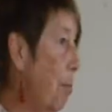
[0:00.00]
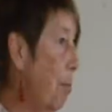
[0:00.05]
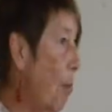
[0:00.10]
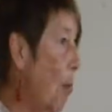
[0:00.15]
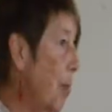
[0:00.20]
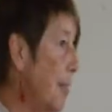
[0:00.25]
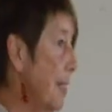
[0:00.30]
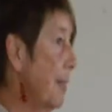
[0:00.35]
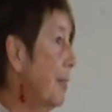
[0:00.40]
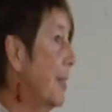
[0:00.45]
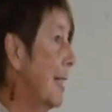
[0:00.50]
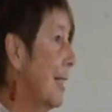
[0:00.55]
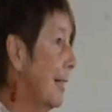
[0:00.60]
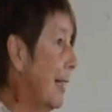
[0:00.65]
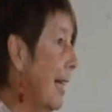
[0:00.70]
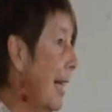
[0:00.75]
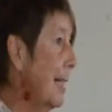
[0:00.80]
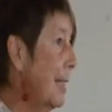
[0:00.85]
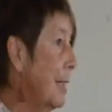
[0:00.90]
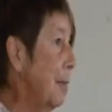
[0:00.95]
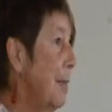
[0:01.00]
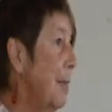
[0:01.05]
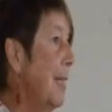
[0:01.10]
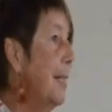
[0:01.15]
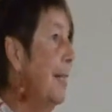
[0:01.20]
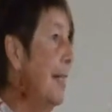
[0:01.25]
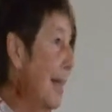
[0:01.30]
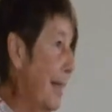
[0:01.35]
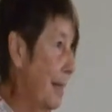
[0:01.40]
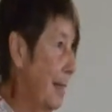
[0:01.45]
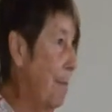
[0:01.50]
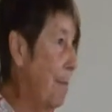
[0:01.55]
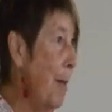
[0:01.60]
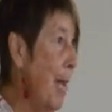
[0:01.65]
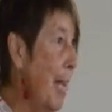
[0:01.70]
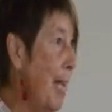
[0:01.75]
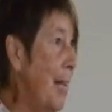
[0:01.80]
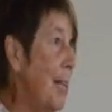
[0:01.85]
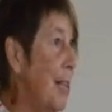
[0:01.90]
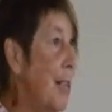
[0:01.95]
boards of selectmen and the
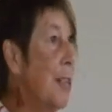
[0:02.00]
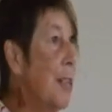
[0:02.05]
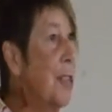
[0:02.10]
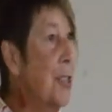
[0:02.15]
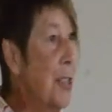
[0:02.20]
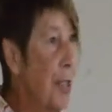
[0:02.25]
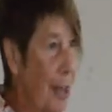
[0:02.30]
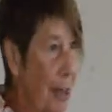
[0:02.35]
mayors